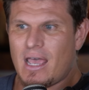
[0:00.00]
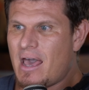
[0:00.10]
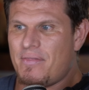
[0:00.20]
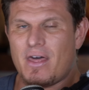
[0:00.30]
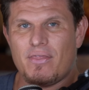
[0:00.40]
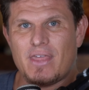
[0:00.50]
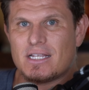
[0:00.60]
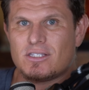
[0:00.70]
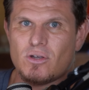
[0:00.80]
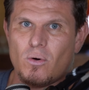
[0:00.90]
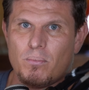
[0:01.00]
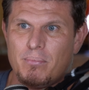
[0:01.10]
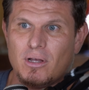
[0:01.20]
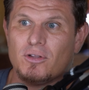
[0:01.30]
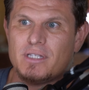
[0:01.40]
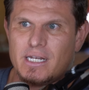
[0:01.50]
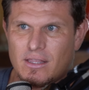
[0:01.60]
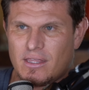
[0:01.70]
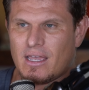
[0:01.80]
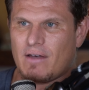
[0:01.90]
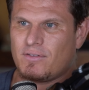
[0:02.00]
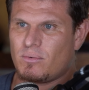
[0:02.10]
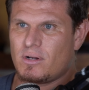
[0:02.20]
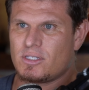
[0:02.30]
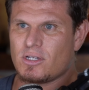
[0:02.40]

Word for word: and then they just don't build anything afterwards.